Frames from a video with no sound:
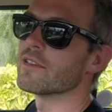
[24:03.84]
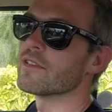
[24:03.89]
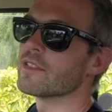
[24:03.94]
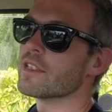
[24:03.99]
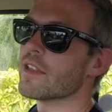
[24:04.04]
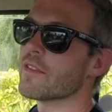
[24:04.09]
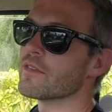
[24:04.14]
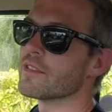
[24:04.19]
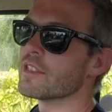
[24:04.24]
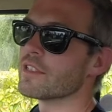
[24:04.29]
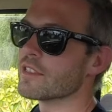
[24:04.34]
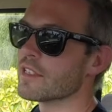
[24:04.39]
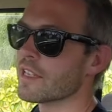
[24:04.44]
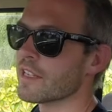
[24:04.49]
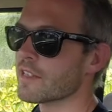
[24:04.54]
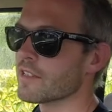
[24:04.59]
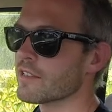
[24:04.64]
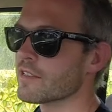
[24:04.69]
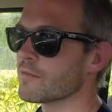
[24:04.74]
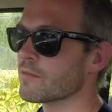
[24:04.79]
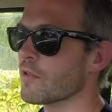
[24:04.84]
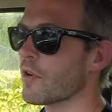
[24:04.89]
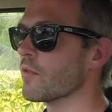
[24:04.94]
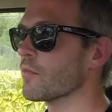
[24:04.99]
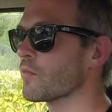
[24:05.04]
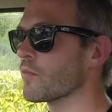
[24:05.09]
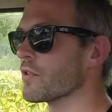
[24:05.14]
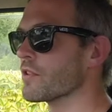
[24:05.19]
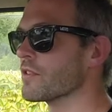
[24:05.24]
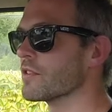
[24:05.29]
76
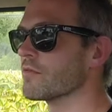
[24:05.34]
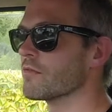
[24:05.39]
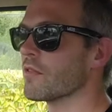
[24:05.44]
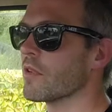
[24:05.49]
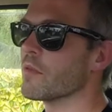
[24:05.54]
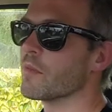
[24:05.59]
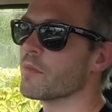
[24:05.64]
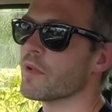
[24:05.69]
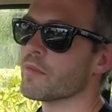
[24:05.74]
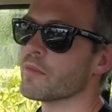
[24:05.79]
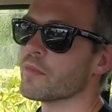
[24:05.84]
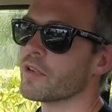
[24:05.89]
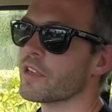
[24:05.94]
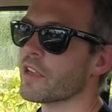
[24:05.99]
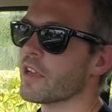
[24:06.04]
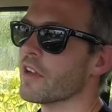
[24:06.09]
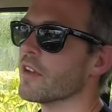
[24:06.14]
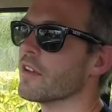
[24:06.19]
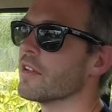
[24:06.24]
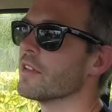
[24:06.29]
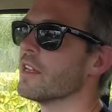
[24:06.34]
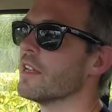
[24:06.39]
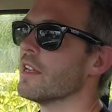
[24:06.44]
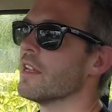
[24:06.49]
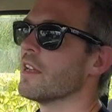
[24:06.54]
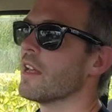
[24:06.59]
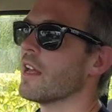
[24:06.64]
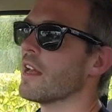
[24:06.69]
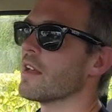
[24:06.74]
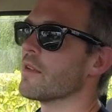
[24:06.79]
onwards rubber bumper car
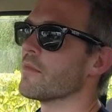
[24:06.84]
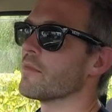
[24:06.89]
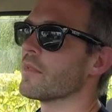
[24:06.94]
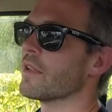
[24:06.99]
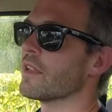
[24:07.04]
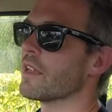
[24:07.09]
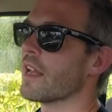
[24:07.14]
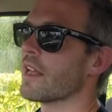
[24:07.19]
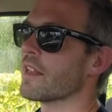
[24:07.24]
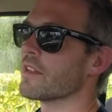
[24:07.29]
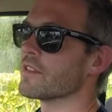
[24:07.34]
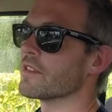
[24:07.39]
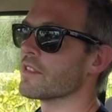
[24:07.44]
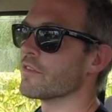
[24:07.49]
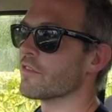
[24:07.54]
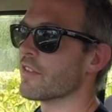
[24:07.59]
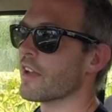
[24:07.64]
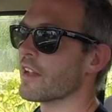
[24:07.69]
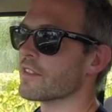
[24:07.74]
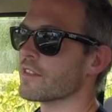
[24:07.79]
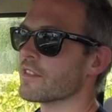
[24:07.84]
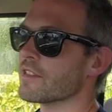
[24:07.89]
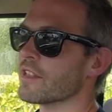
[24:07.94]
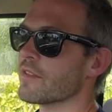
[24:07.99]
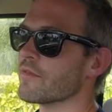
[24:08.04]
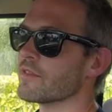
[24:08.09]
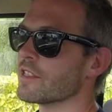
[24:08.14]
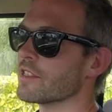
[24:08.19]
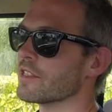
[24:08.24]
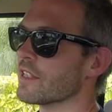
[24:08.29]
um, and in fact the
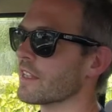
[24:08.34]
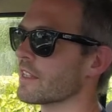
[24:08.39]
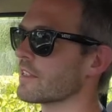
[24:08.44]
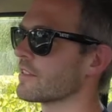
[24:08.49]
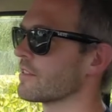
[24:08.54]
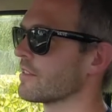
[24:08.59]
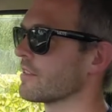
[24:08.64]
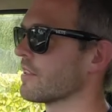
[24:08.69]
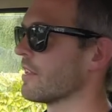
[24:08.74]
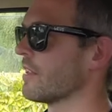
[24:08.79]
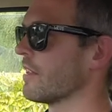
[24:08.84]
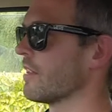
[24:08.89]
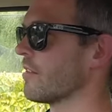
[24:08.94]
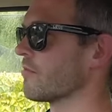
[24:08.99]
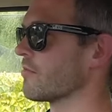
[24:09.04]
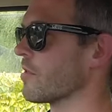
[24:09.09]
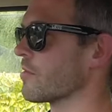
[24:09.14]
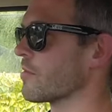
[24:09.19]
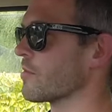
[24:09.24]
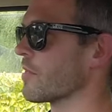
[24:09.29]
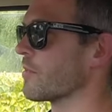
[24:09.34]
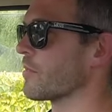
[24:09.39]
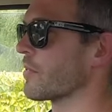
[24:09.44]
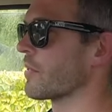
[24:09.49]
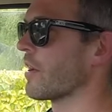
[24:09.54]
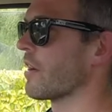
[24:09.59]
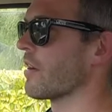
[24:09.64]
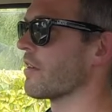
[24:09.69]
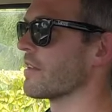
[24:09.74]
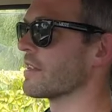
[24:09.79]
76 rubber bumper
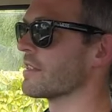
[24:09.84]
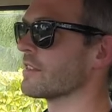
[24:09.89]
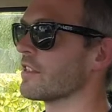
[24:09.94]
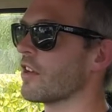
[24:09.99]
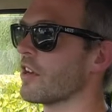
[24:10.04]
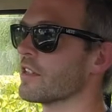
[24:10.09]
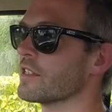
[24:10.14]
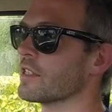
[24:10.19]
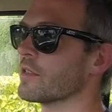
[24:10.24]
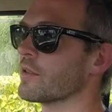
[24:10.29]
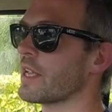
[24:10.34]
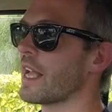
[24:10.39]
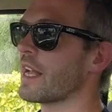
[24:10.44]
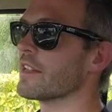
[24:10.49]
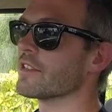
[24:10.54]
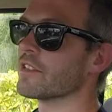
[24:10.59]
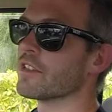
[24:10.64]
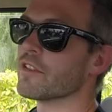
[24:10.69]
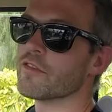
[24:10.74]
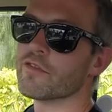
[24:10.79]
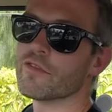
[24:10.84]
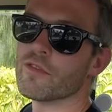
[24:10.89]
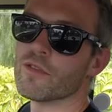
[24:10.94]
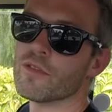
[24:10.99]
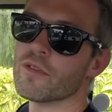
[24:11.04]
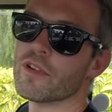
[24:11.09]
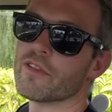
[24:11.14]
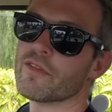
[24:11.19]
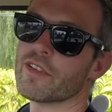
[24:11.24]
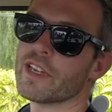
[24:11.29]
car is the ideal candidate
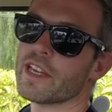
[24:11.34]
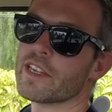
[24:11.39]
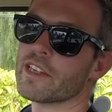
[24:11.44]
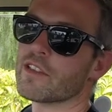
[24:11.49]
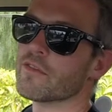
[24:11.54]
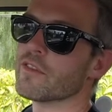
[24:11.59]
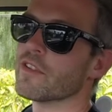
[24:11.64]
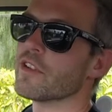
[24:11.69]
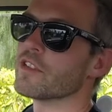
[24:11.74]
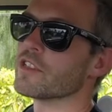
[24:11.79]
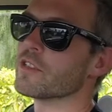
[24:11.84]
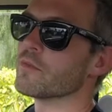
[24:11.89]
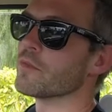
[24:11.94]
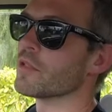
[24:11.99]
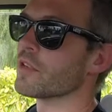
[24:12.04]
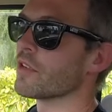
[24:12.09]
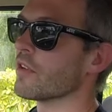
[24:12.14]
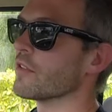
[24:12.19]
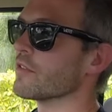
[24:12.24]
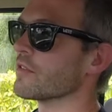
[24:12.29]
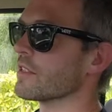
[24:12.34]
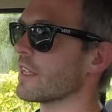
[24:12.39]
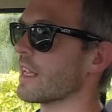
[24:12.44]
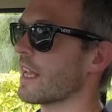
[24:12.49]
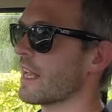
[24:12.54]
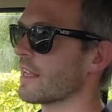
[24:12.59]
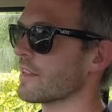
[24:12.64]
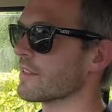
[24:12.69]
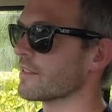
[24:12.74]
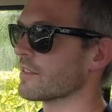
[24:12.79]
for a V8 conversion because it
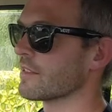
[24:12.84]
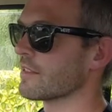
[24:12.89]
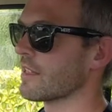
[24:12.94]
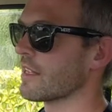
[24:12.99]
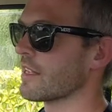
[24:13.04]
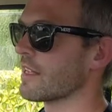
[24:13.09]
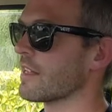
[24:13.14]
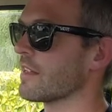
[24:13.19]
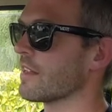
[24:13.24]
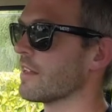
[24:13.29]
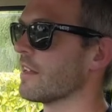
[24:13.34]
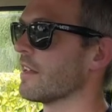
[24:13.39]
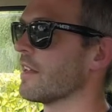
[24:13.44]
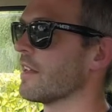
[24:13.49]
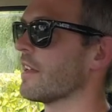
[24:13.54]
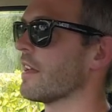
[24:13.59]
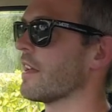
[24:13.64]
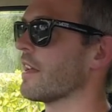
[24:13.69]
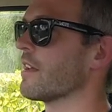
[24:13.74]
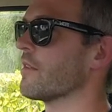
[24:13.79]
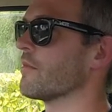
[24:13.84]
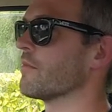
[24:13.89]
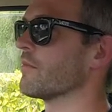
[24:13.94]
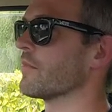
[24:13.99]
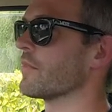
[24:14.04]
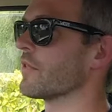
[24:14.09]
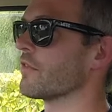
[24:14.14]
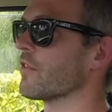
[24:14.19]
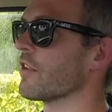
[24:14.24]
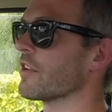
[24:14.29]
has the um,
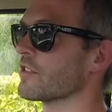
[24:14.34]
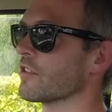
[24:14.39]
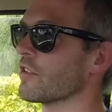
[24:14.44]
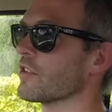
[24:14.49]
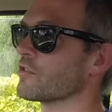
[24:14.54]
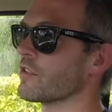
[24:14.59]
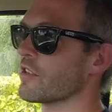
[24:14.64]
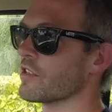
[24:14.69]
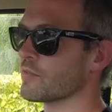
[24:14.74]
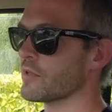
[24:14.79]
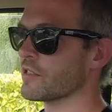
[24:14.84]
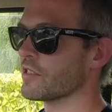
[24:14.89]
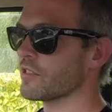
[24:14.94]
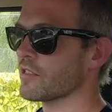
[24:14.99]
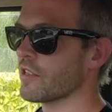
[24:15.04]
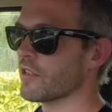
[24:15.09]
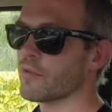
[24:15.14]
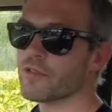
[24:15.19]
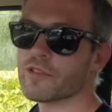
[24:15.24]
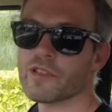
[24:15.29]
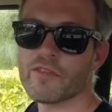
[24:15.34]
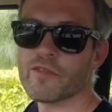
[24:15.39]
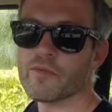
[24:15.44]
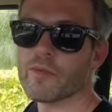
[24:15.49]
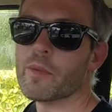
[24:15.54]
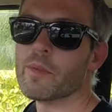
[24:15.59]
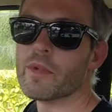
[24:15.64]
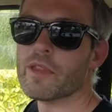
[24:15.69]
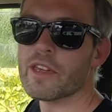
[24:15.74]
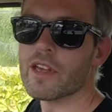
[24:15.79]
the right size transmission tunnel so if you
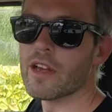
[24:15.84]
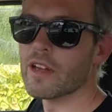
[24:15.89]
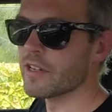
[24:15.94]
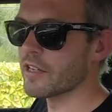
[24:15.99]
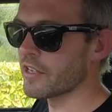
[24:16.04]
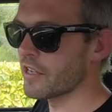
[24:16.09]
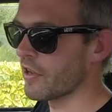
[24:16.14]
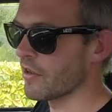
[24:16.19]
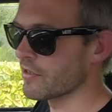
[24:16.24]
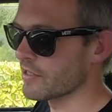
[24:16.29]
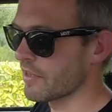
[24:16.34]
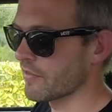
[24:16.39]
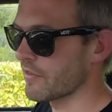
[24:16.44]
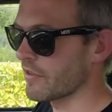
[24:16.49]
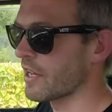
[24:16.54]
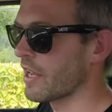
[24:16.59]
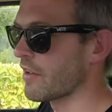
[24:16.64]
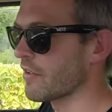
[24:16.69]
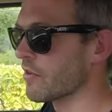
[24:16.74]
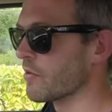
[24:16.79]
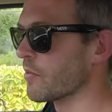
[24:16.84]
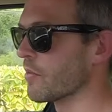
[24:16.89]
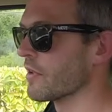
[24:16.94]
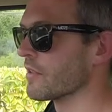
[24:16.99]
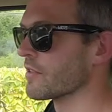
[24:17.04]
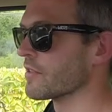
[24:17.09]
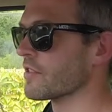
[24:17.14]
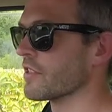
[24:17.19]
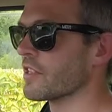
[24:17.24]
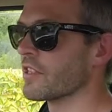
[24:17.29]
remember the earlier cars have a narrow
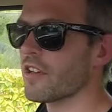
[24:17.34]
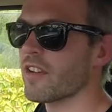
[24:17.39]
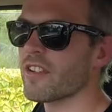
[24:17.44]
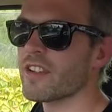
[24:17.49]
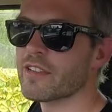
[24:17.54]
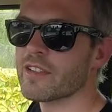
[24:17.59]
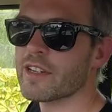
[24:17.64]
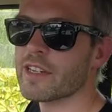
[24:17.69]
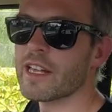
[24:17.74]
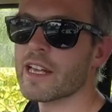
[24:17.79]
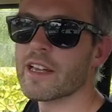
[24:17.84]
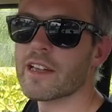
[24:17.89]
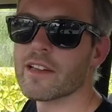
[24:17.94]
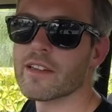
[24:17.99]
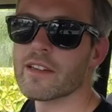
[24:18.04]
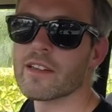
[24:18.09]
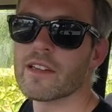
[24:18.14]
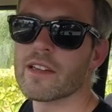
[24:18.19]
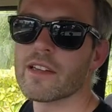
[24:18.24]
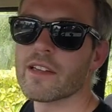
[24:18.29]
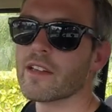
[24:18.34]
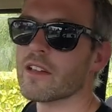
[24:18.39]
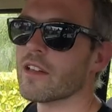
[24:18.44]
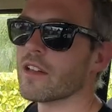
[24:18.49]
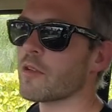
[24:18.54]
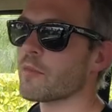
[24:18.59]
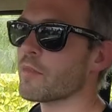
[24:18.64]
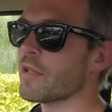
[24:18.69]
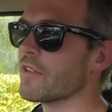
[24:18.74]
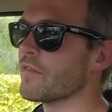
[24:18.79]
one so you can't get a
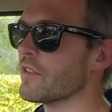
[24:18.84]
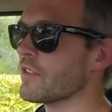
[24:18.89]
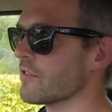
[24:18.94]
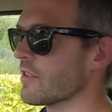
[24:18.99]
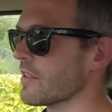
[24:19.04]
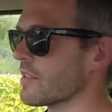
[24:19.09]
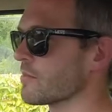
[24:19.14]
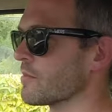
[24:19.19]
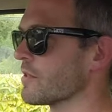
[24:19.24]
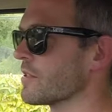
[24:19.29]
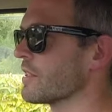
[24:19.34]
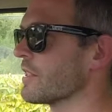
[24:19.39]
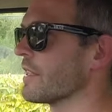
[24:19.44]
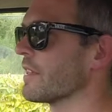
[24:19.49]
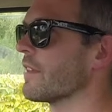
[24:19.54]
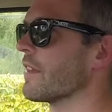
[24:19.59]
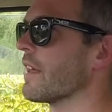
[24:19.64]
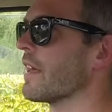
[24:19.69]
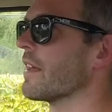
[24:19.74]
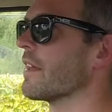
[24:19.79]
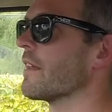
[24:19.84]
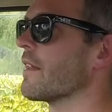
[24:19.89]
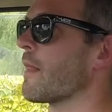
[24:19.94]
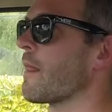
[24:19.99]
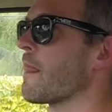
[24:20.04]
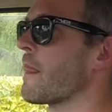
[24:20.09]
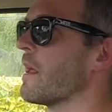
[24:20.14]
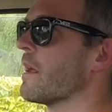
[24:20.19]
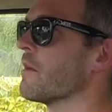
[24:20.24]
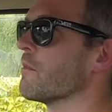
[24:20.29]
like a beefy transmission in there
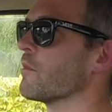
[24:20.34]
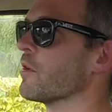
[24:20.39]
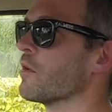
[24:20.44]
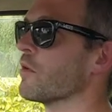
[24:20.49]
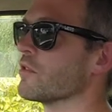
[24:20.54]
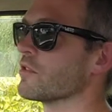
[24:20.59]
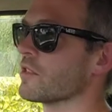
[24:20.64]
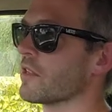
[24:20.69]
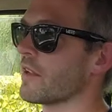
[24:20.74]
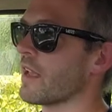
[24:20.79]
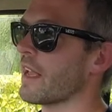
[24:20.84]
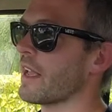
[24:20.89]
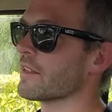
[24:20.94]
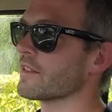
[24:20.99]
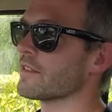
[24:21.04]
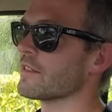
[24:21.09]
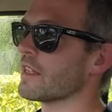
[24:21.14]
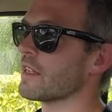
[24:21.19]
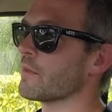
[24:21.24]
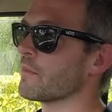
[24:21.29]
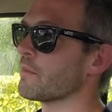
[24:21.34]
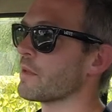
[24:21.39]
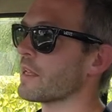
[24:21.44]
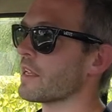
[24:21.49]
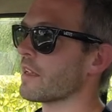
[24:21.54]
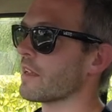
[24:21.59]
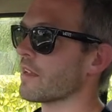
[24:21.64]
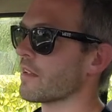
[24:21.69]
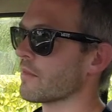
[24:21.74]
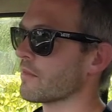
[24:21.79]
um, but also has the
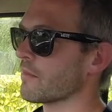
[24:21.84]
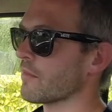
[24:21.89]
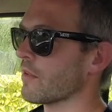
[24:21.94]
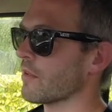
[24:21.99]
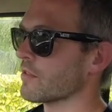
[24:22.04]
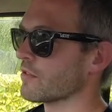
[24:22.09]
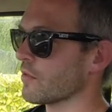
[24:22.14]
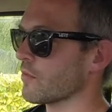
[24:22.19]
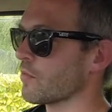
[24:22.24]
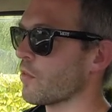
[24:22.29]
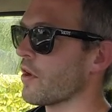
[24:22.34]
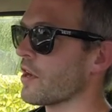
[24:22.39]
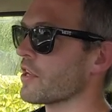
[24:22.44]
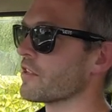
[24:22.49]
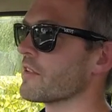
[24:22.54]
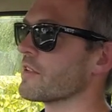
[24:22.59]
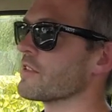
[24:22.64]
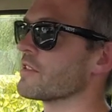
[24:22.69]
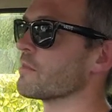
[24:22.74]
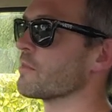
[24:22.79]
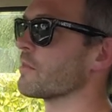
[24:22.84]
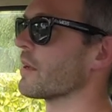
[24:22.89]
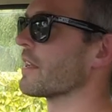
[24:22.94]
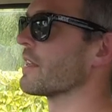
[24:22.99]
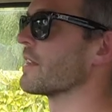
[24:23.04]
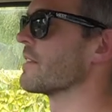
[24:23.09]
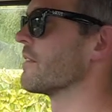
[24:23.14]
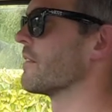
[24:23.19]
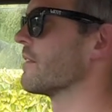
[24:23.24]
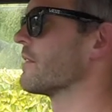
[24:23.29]
bigger well, sort of wider engine
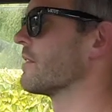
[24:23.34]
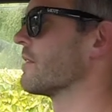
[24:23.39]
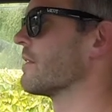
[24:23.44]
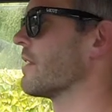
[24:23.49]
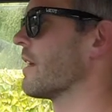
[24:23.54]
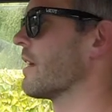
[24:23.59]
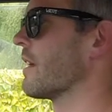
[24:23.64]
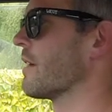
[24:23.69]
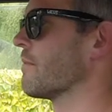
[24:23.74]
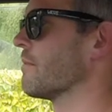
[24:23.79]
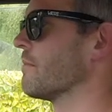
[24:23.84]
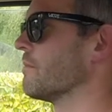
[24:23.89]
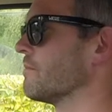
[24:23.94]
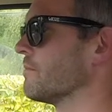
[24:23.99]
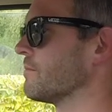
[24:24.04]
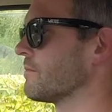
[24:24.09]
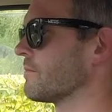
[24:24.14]
bay um,